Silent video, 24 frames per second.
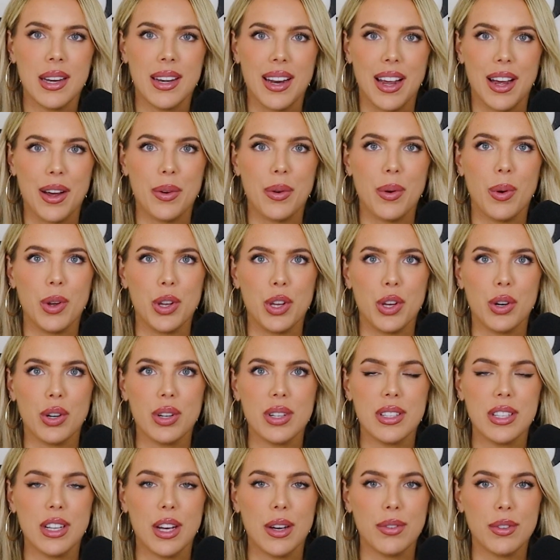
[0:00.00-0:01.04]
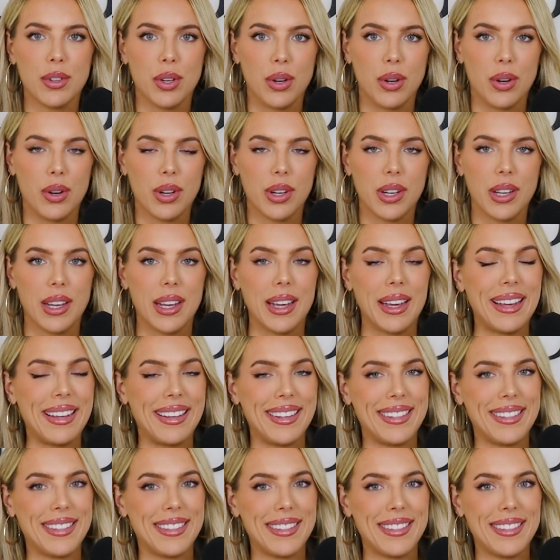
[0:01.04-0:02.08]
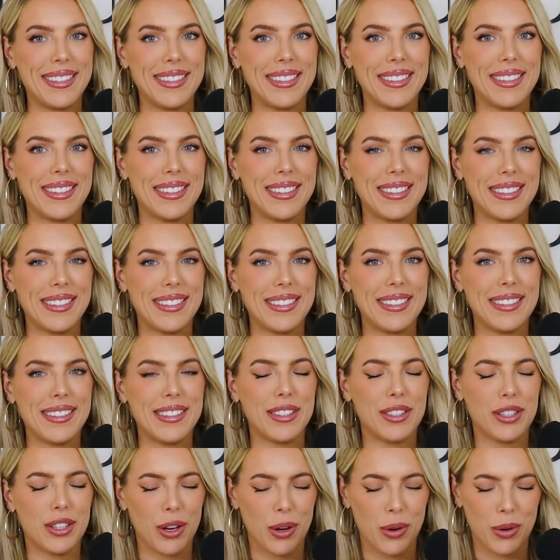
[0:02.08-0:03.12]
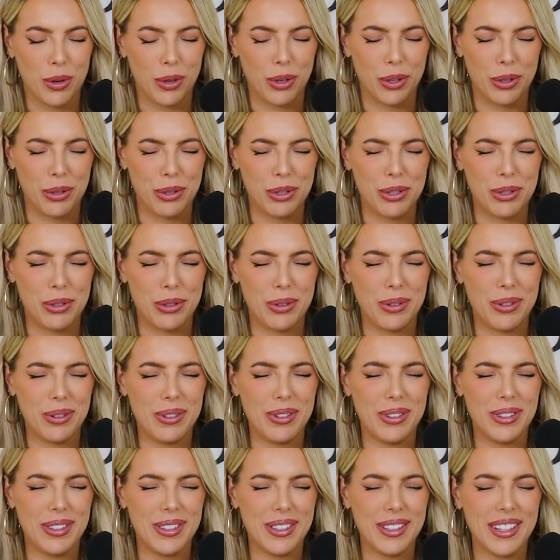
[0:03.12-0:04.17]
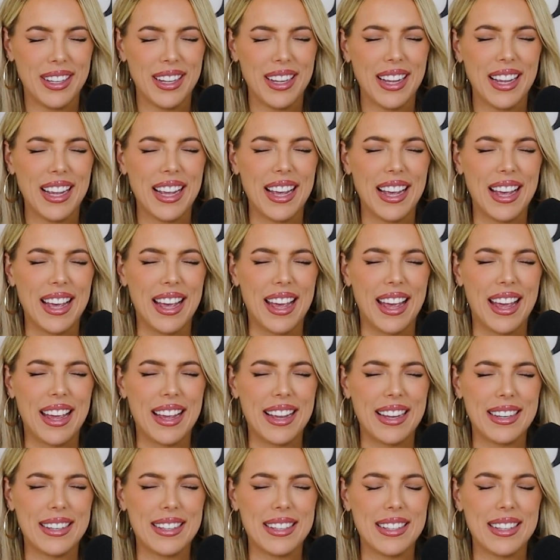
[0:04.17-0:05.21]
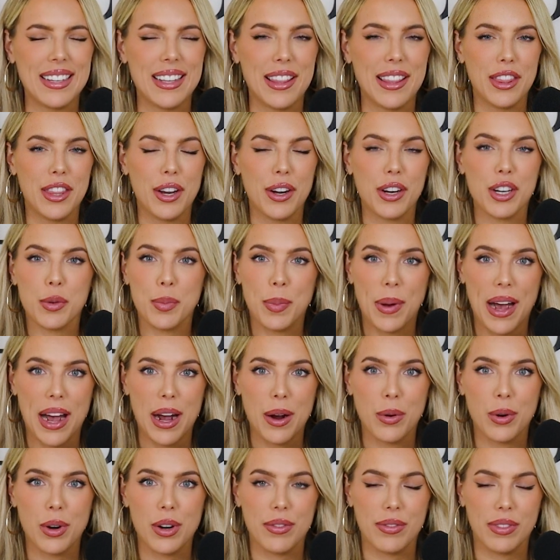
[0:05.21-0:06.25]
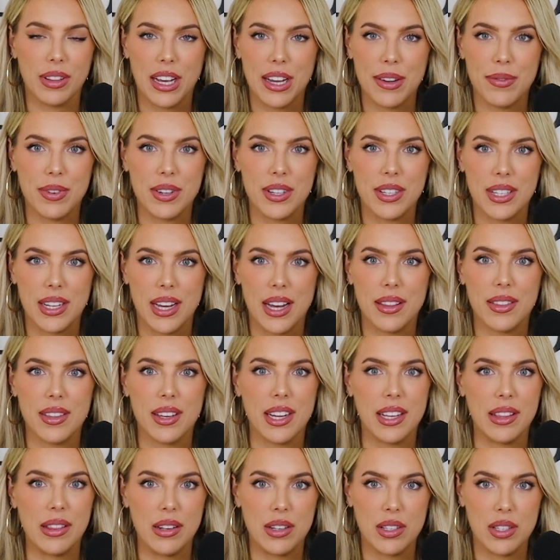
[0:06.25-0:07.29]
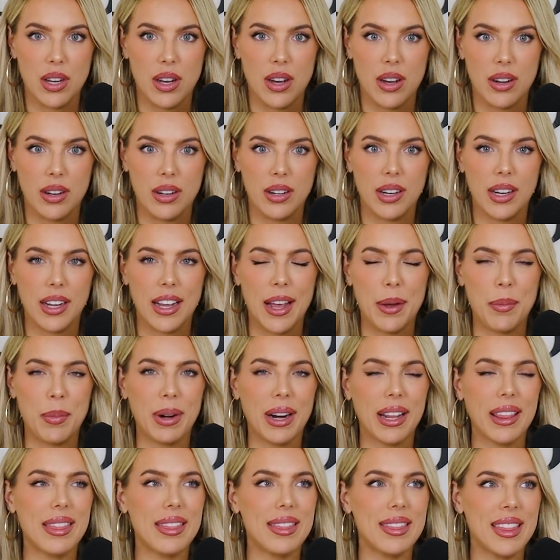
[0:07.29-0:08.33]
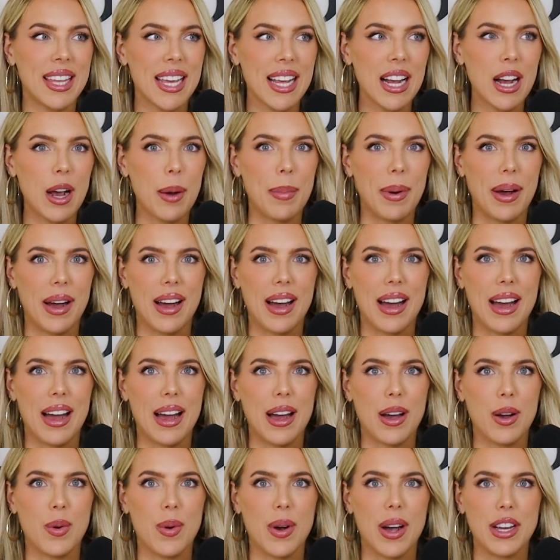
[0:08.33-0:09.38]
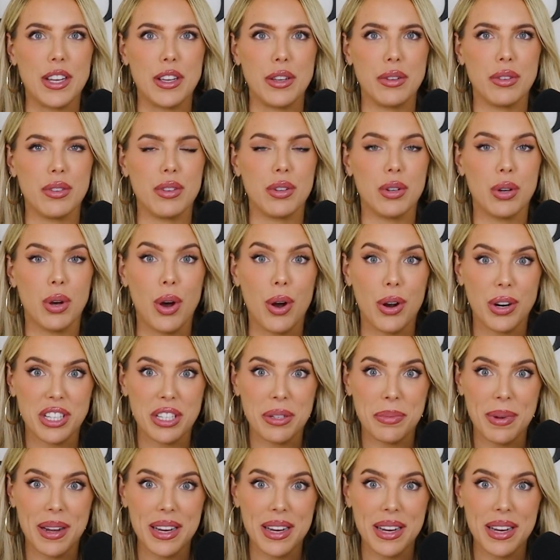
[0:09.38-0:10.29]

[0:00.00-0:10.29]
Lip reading: Now, your self-talk is so crucial, and there's power of life and death in the tongue. And when I think about how I used to talk to